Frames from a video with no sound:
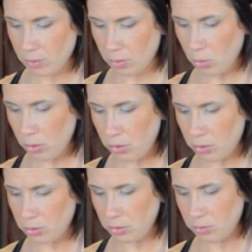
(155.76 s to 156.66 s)

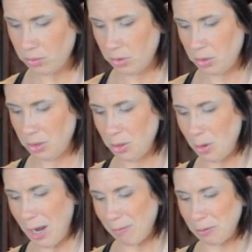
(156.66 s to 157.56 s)
Northern, you
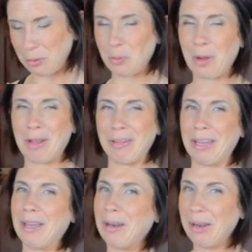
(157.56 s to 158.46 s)
have a little while
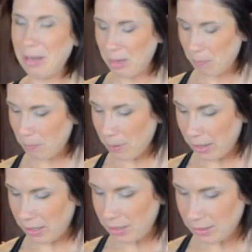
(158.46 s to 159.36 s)
yet,
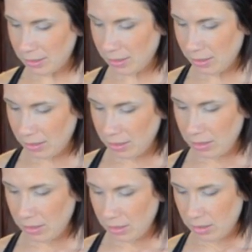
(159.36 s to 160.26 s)
but
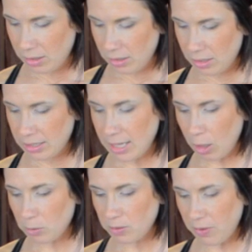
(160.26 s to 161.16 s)
this
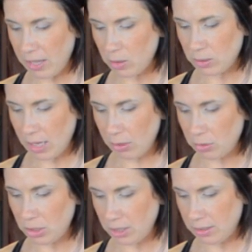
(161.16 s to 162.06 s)
helps fight those
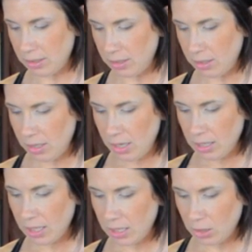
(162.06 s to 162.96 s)
allergies,
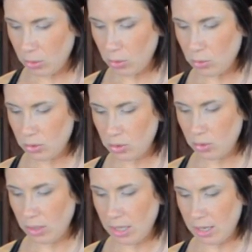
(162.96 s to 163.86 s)
getting you used to
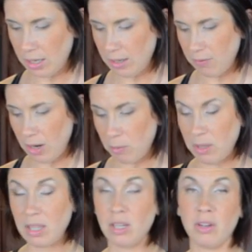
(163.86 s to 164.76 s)
the
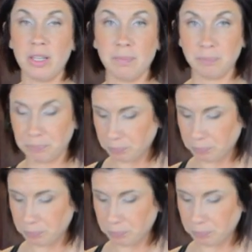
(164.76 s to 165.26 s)
environment that you're in.